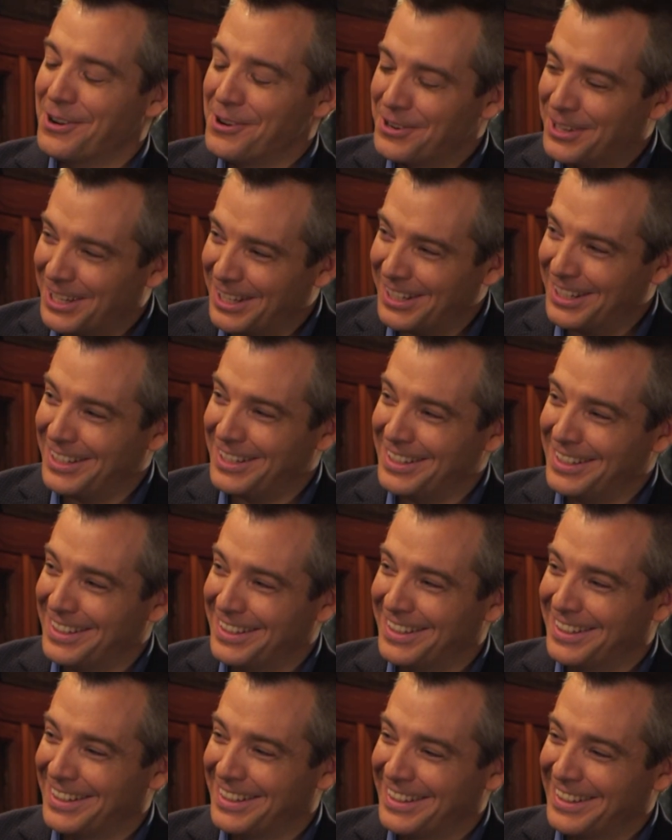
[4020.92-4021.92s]
No kidding.
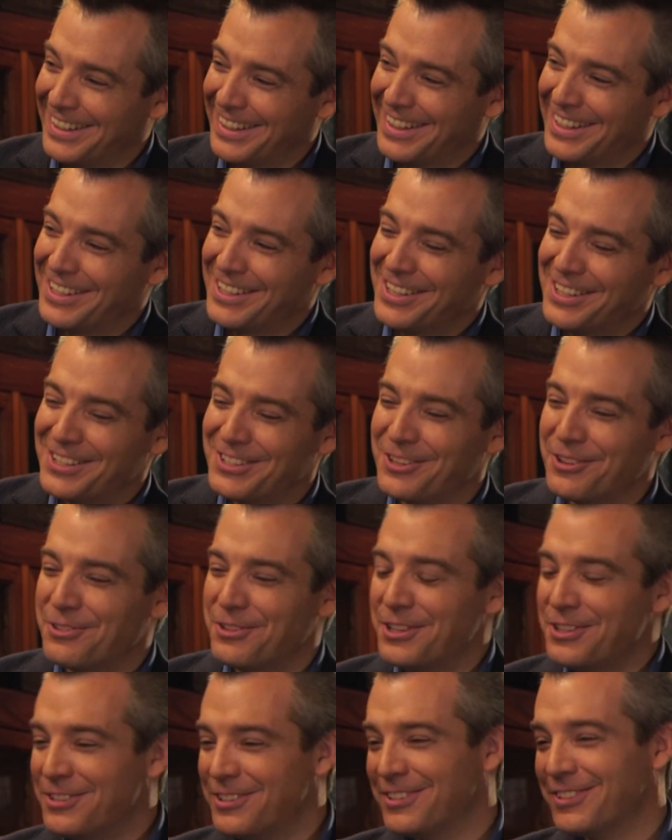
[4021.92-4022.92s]
Right here. So
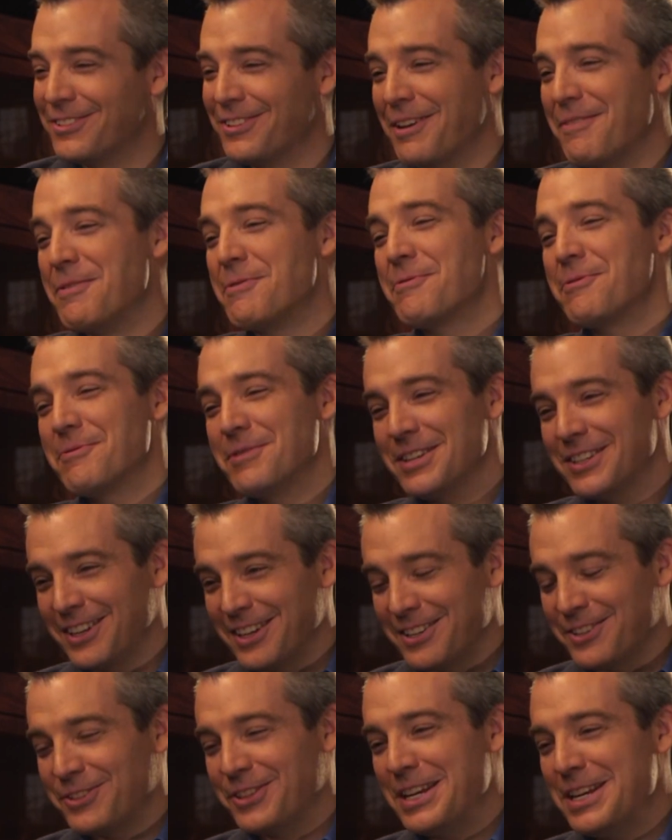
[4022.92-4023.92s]
this is, I mean, when we
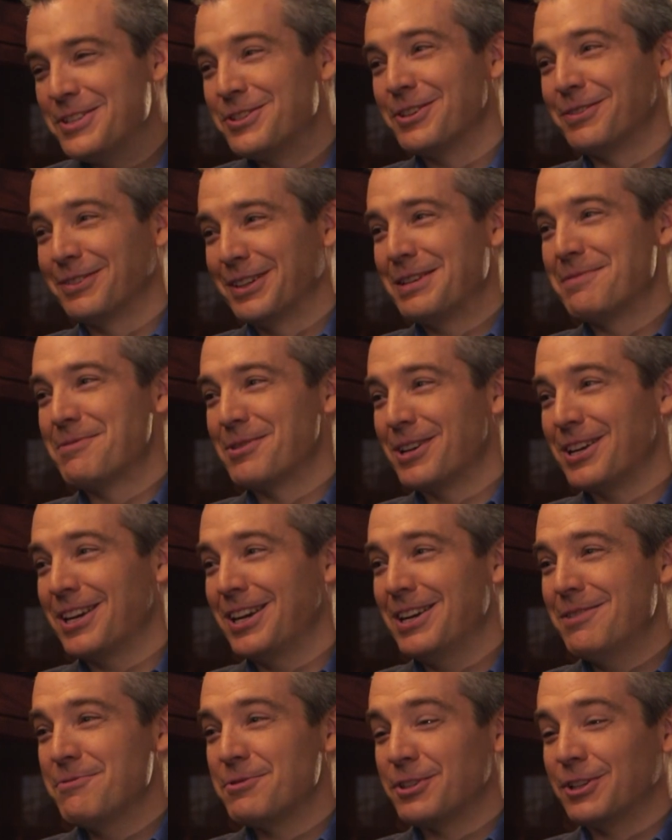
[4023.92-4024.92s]
say seeds of liberty,
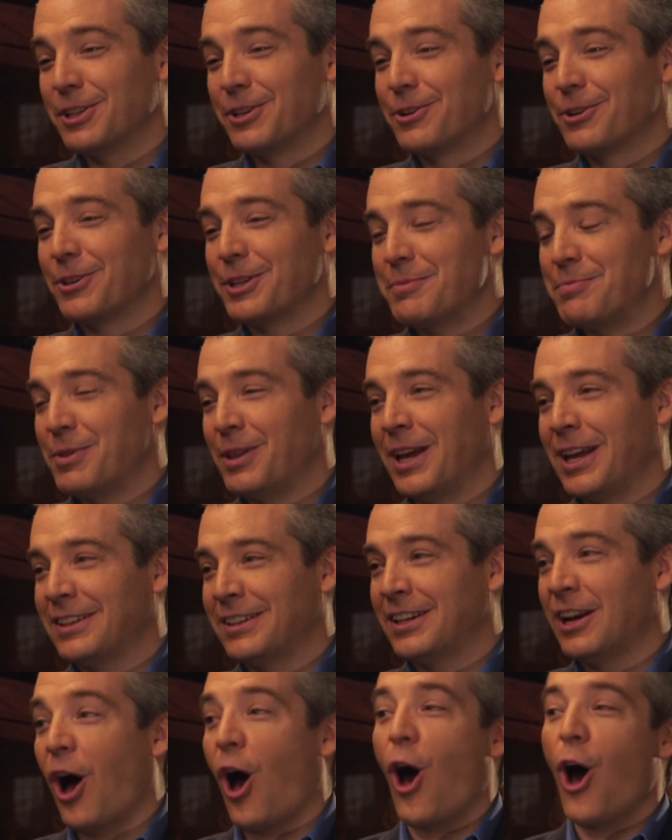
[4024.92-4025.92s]
he was literally
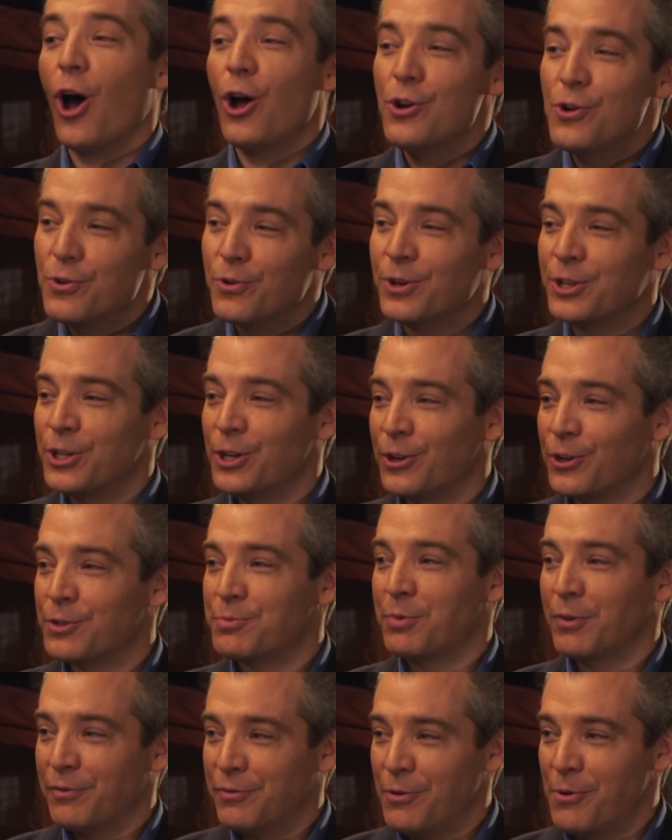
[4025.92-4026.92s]
planting 100
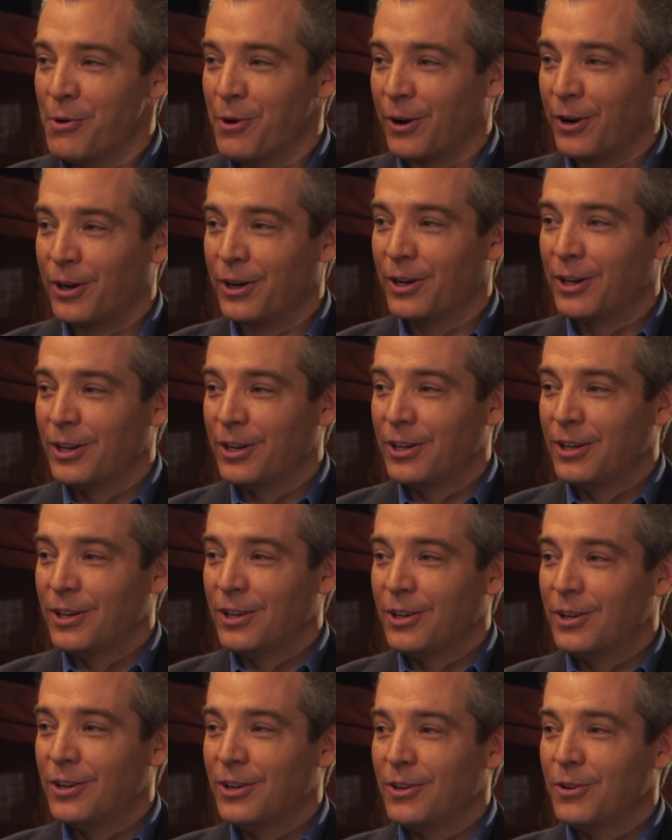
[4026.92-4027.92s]
years before
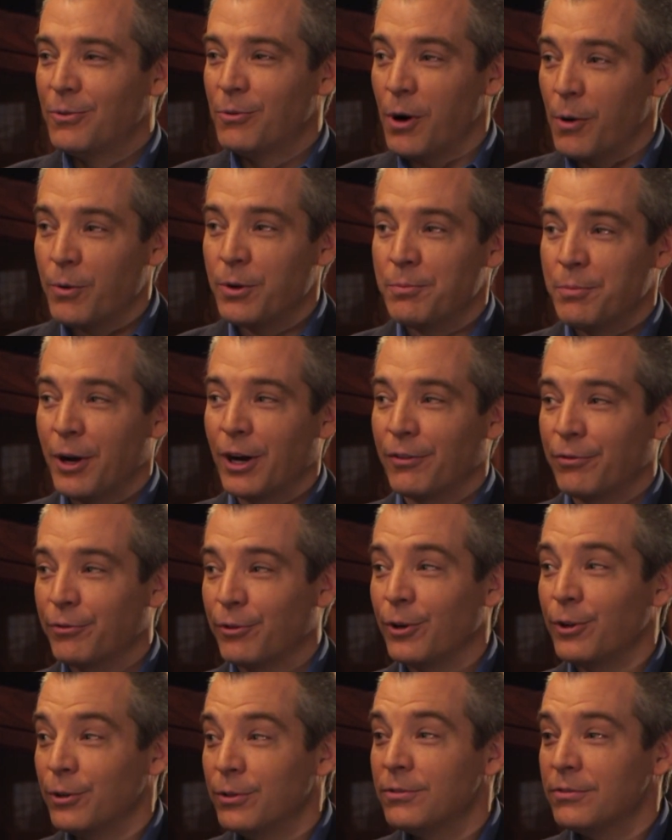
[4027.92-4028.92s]
what would bear
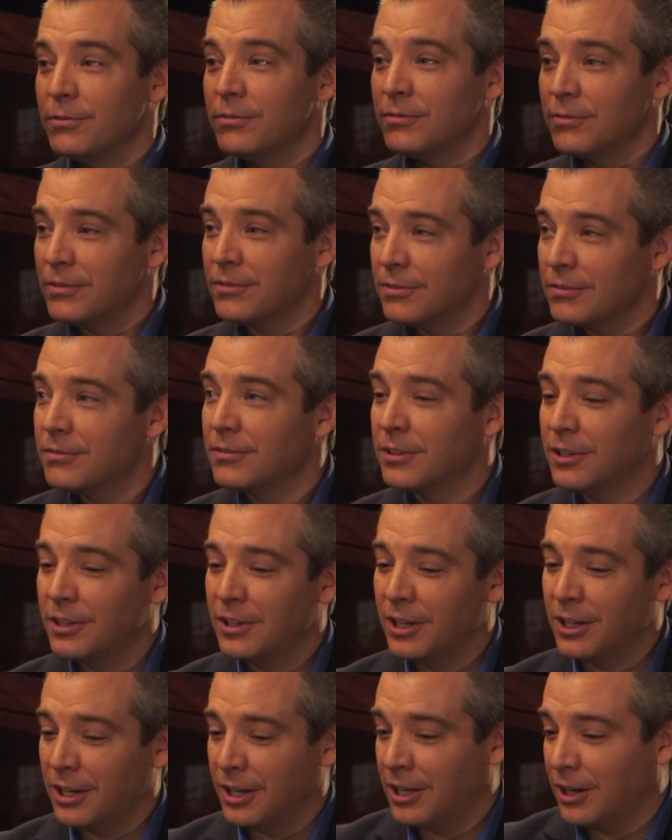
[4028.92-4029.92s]
fruit That's it. Well,
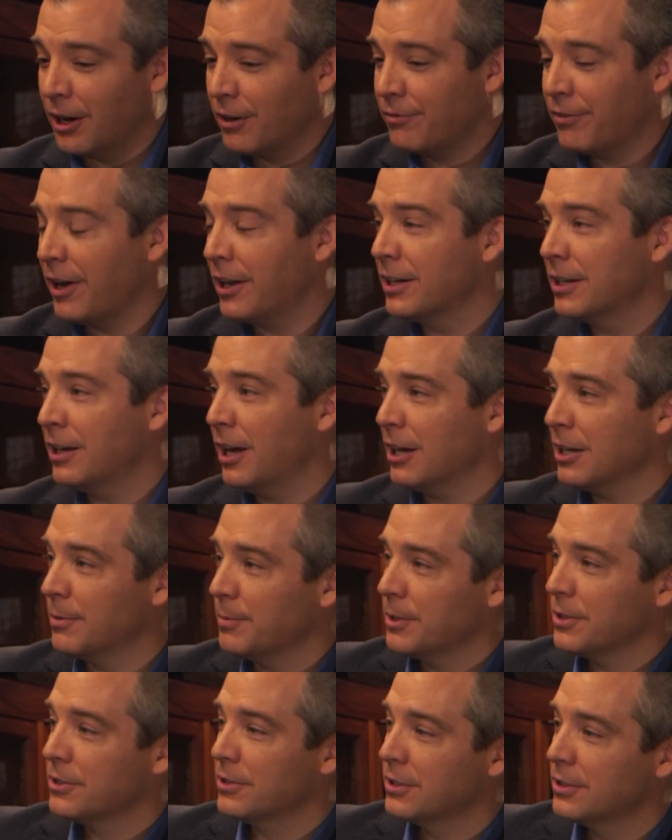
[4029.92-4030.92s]
in, let, in our founding
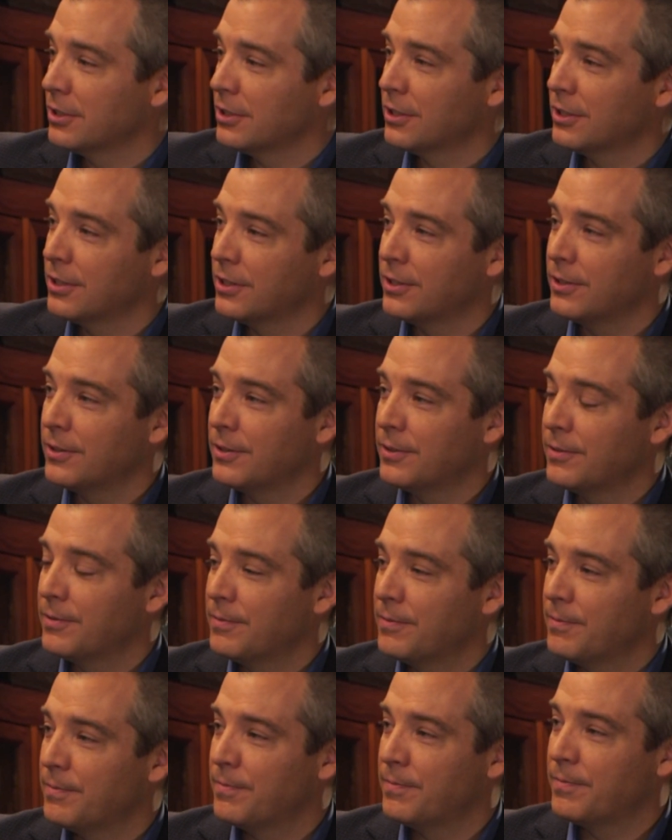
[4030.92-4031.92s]
document. Let me show you how
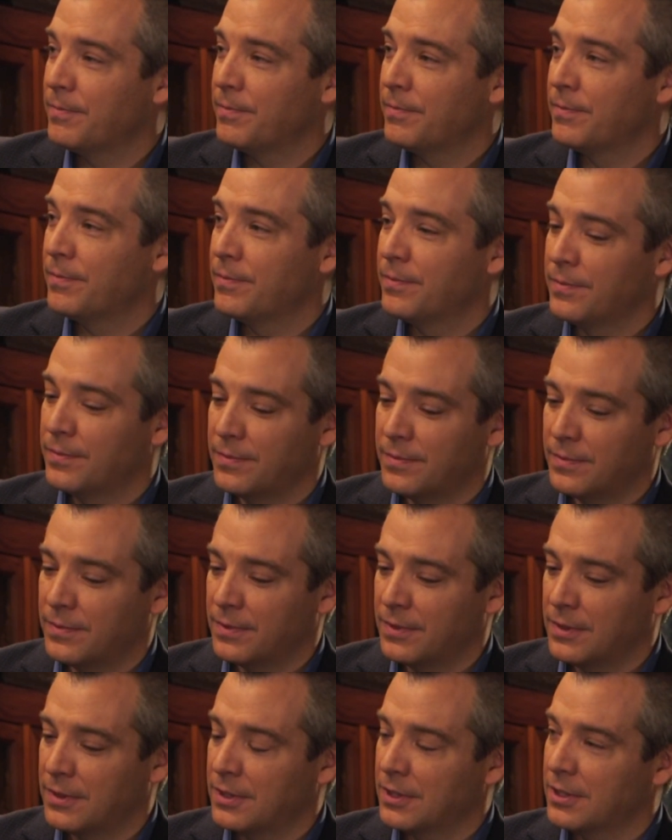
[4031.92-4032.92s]
significant this was, because
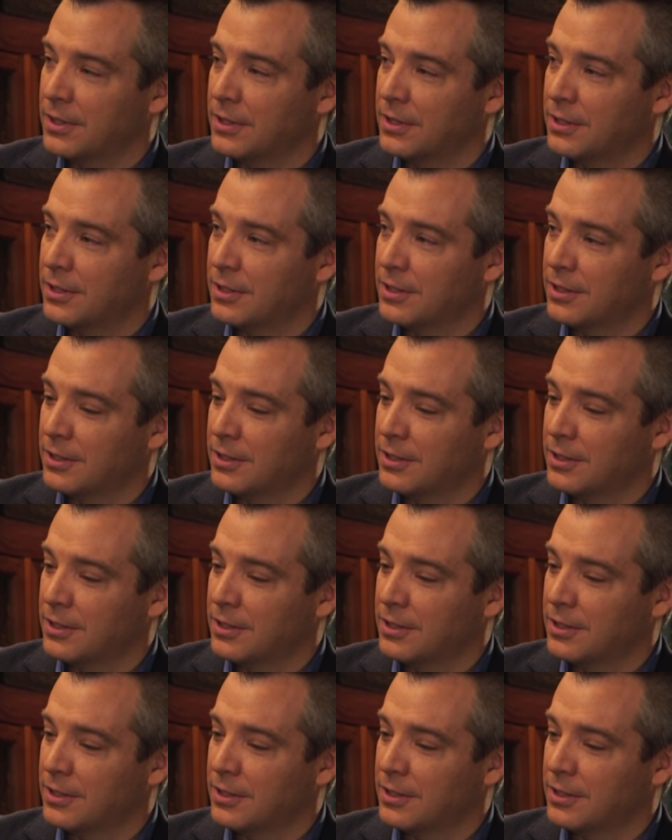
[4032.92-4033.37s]
he did this in